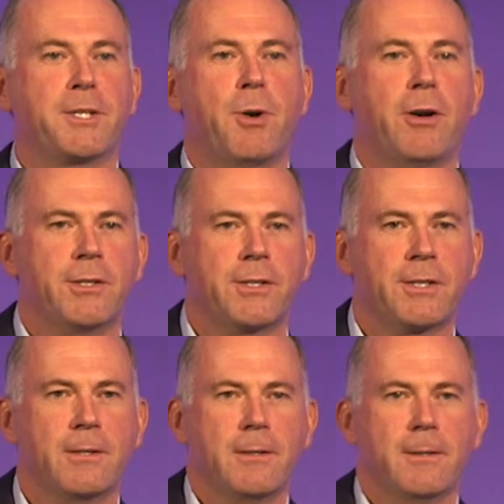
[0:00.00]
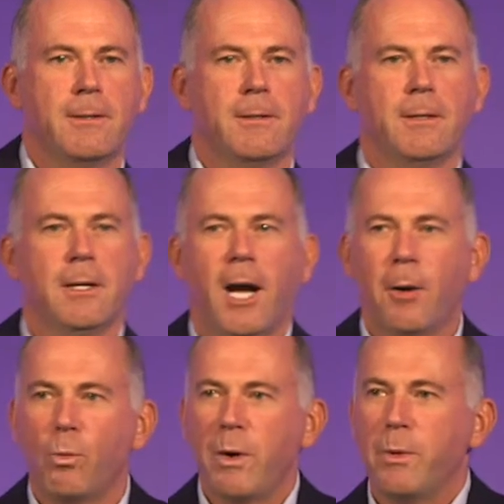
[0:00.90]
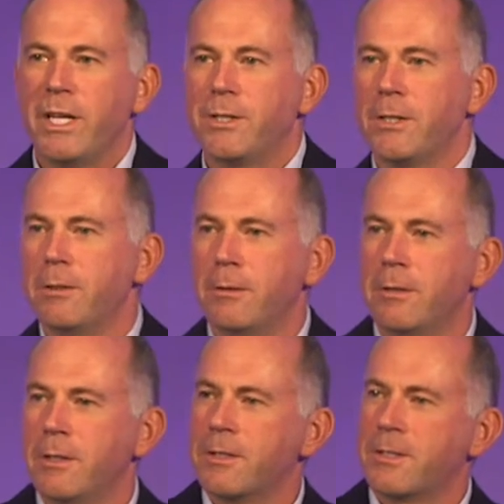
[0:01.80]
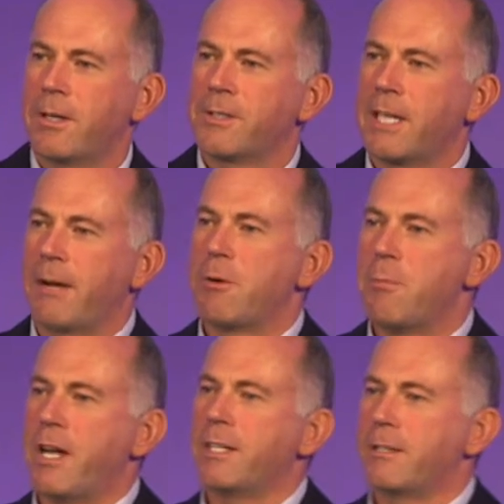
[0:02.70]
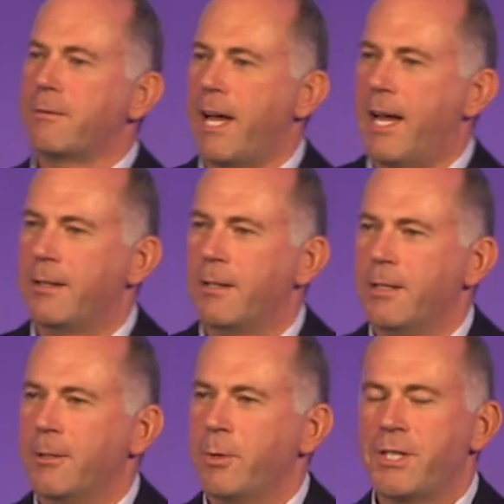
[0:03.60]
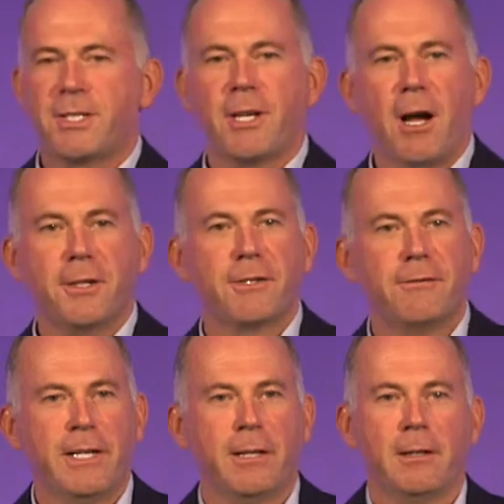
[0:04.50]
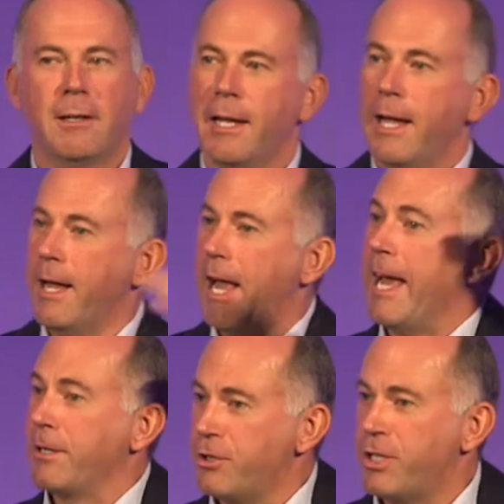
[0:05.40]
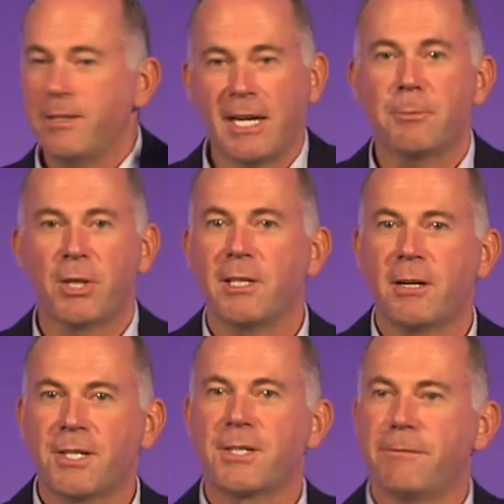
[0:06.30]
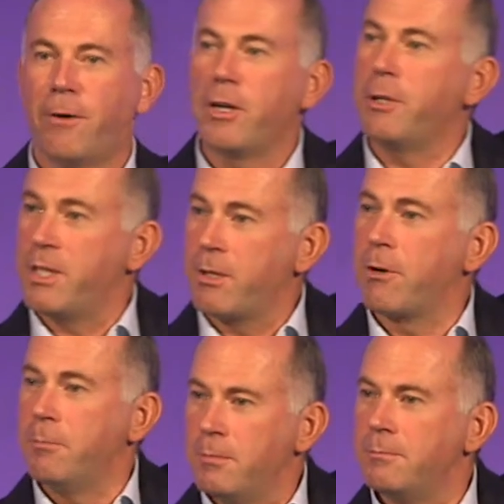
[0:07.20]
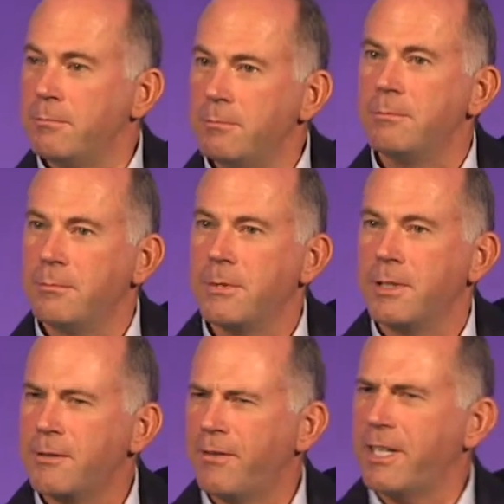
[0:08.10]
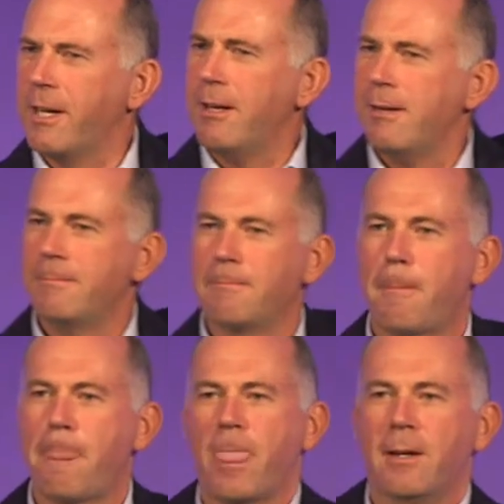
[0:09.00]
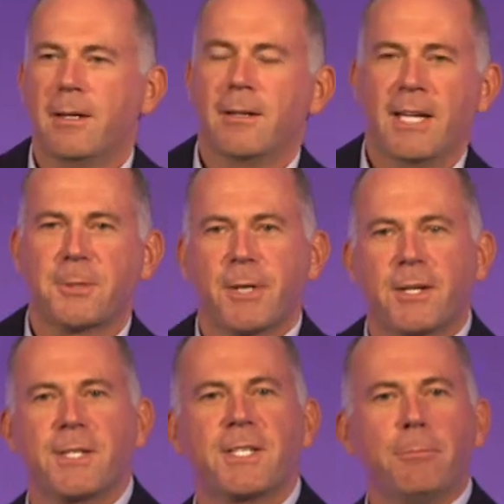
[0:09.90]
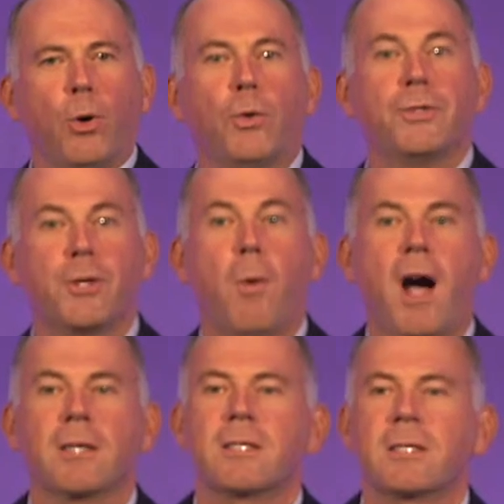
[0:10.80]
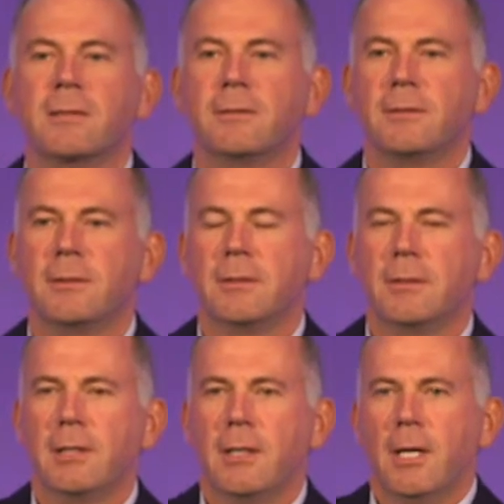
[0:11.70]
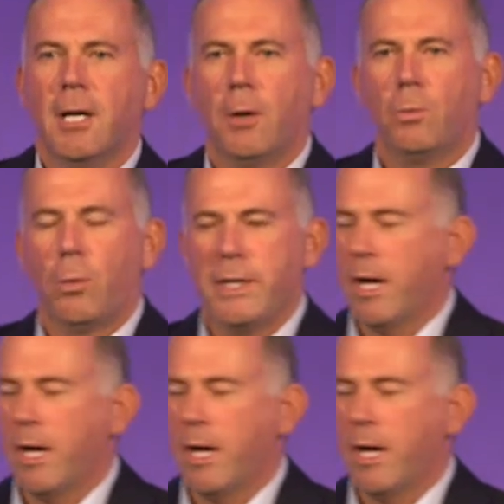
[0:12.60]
experience. And when we do start to get reminded of that, we start to feel energy. Did anybody notice the volume in the room? It's funny, huh? That's because it's important to us. And what we